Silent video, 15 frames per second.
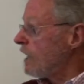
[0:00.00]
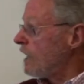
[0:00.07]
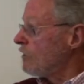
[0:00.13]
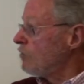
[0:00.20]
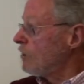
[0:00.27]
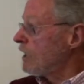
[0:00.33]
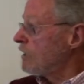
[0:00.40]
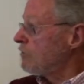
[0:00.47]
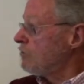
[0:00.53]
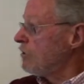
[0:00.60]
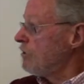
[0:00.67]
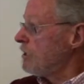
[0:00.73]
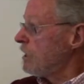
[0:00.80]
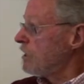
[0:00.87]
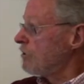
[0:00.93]
Looking
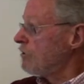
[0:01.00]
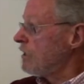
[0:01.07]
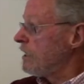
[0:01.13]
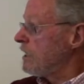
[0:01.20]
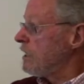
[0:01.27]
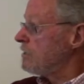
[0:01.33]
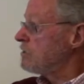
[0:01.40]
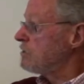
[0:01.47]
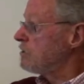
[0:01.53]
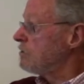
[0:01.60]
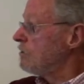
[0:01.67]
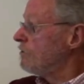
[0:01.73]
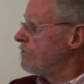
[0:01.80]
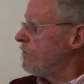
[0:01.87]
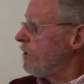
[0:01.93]
through the ingredients,
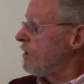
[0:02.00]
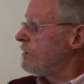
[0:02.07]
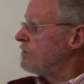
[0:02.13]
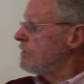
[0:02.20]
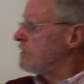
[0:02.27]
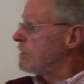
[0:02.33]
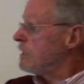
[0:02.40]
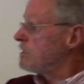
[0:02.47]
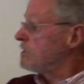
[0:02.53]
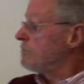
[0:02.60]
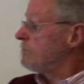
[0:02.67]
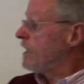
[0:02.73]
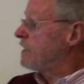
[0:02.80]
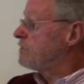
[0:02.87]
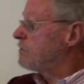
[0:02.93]
you'll find that there's a
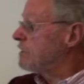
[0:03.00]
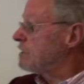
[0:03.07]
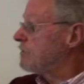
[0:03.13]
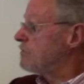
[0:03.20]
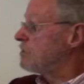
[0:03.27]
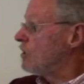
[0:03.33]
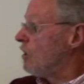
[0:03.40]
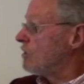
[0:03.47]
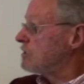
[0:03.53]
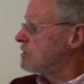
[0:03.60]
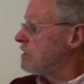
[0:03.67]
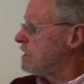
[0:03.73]
matrix of salts.